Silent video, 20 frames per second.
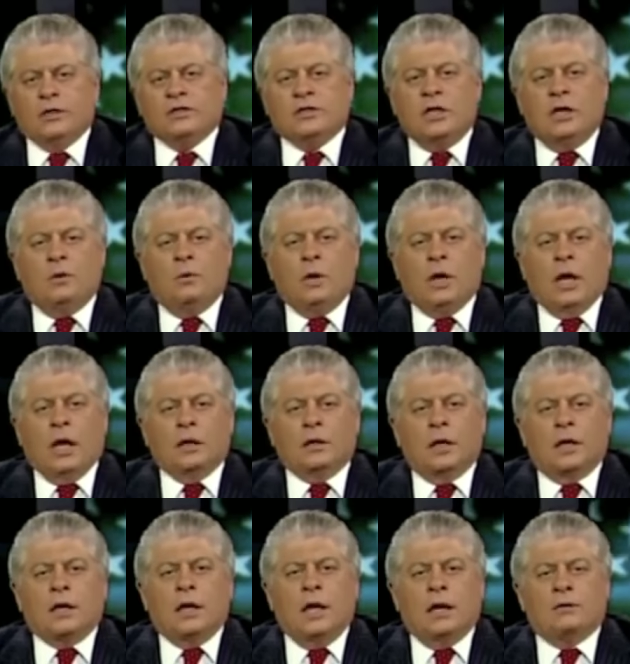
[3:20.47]
which do you want?
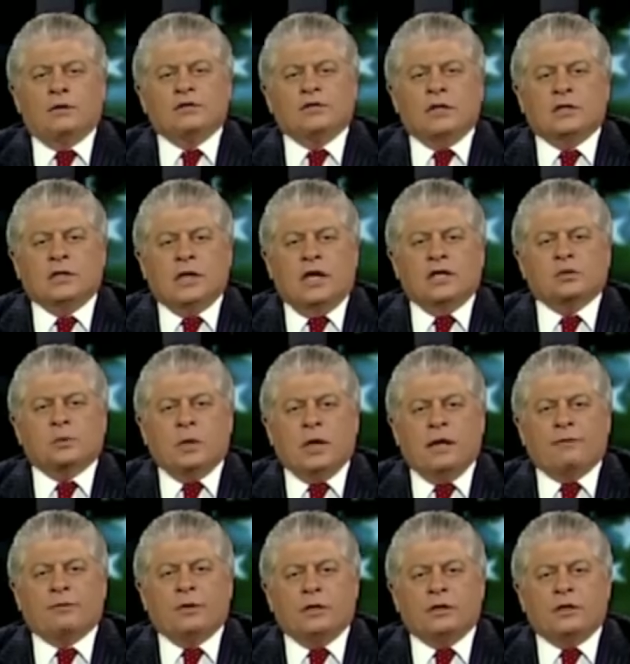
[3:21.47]
A Congress that does
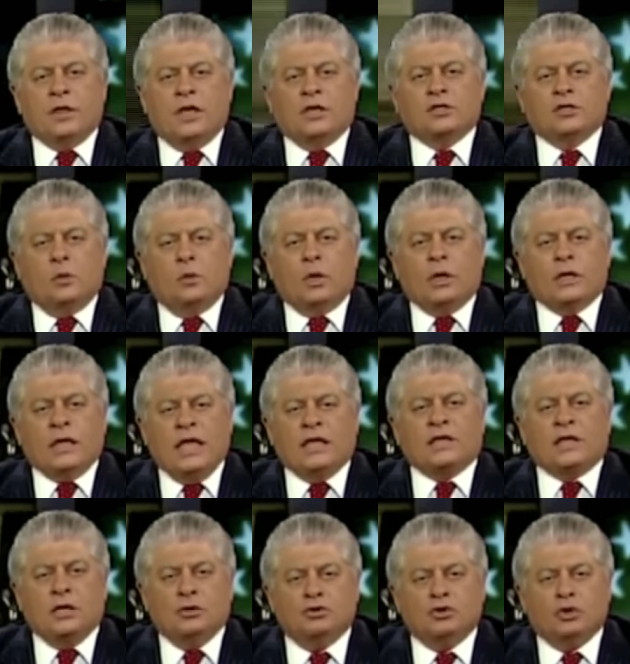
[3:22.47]
whatever it thinks
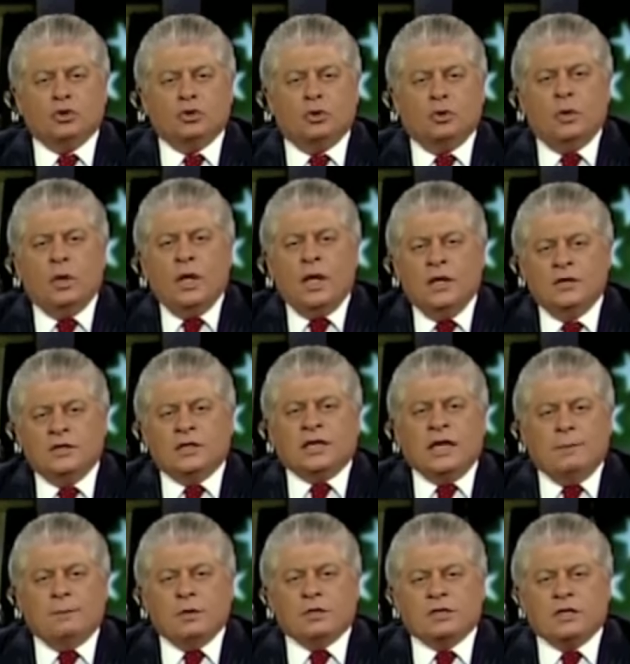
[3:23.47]
it can do to
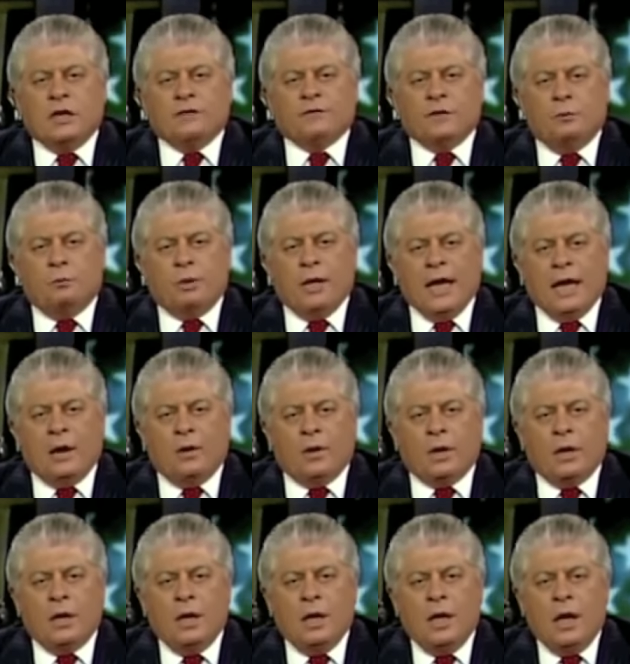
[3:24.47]
keep itself in
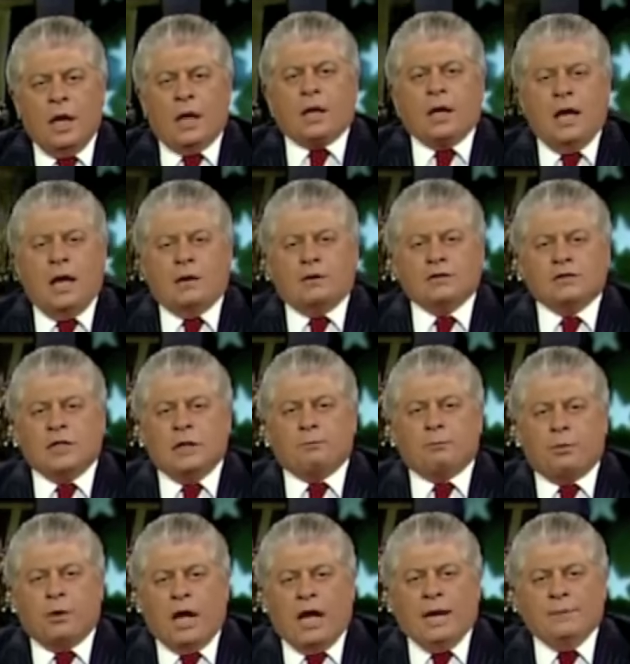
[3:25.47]
power? A Congress
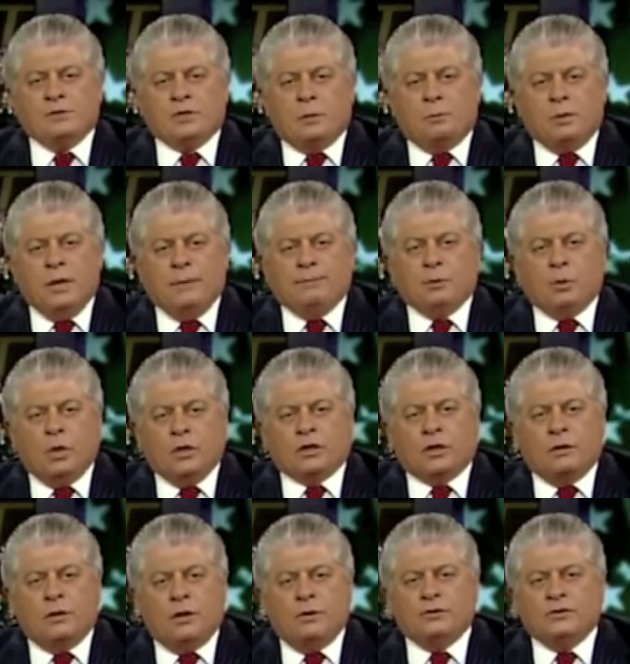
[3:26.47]
that bribes the people
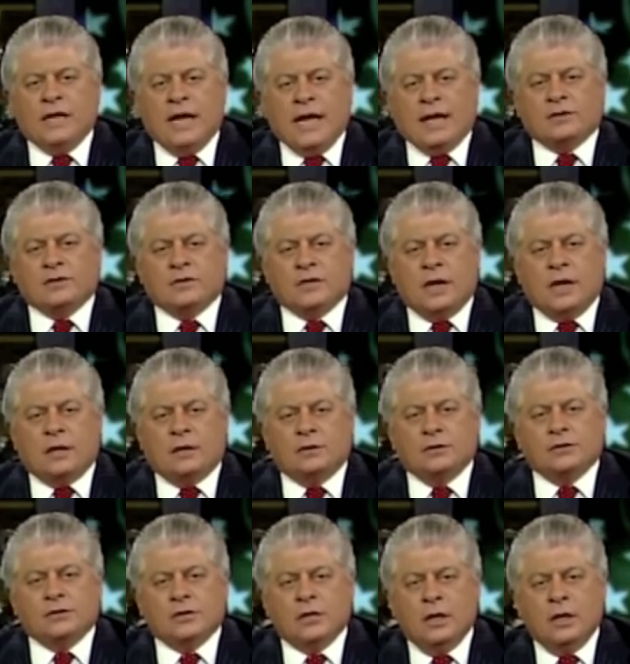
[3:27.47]
with their own tax
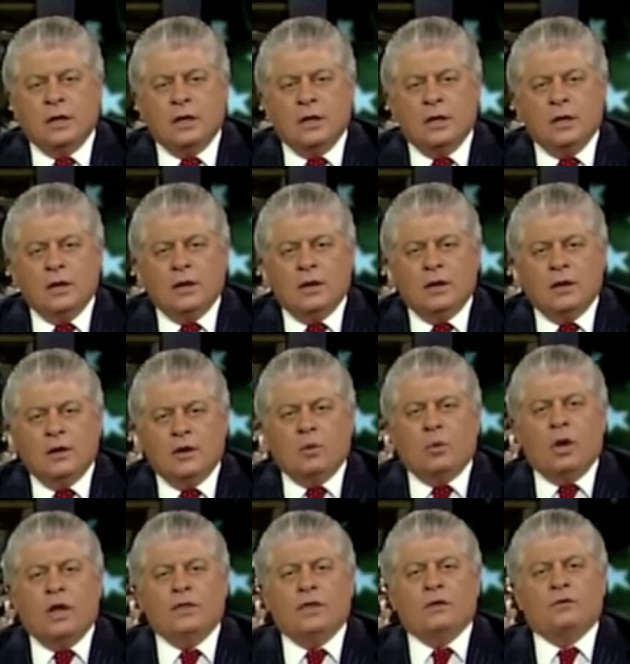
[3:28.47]
dollars?
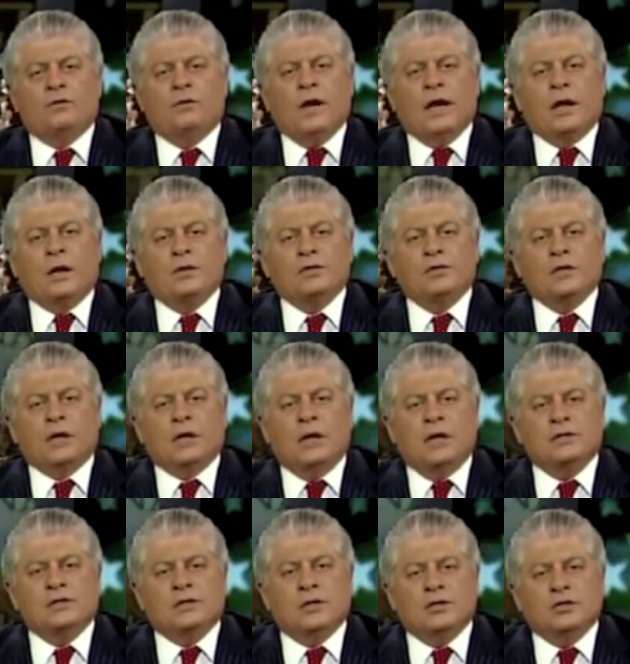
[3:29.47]
Or one that follows the
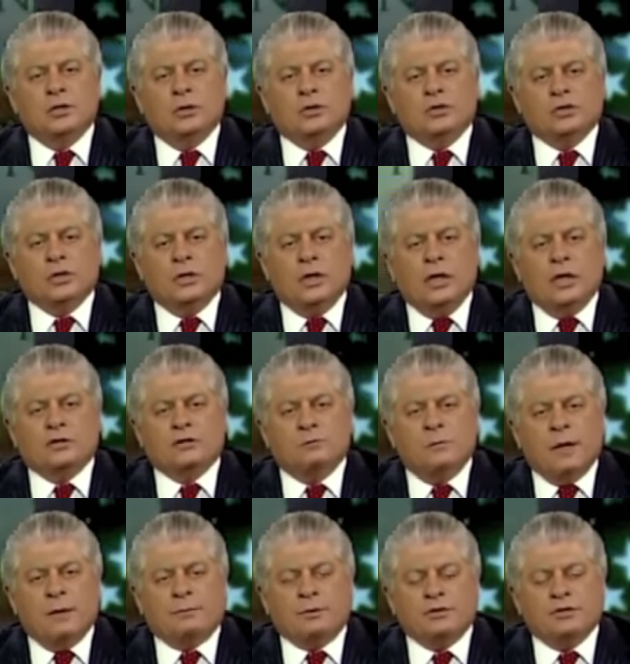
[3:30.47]
Constitution
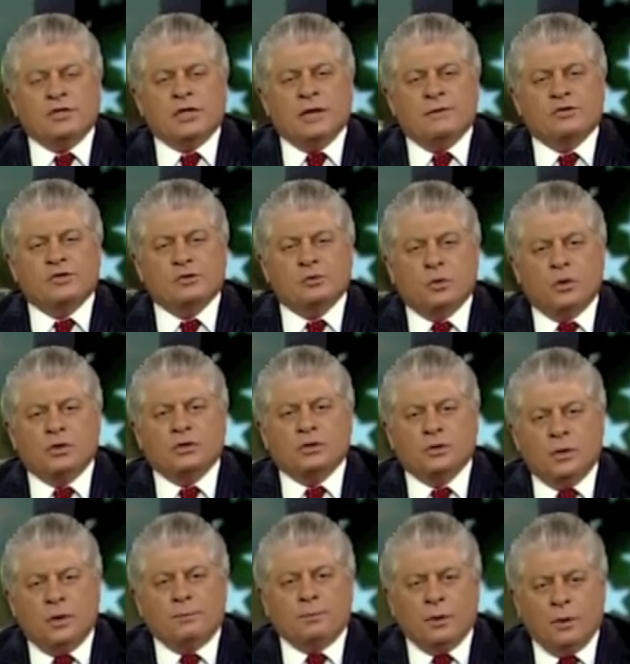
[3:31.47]
its members have sworn
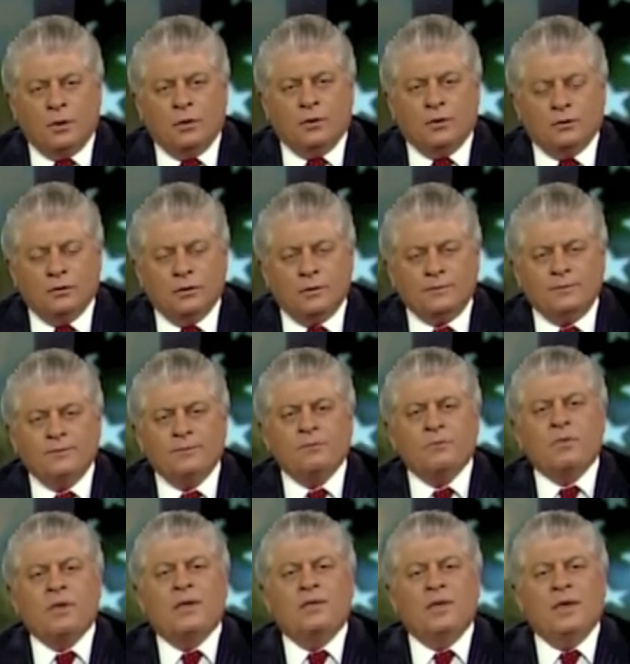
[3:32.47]
to uphold?
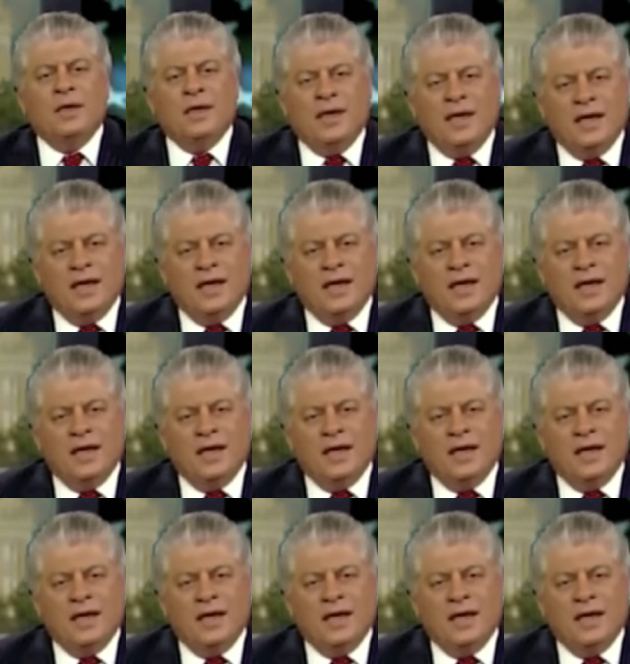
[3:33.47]
The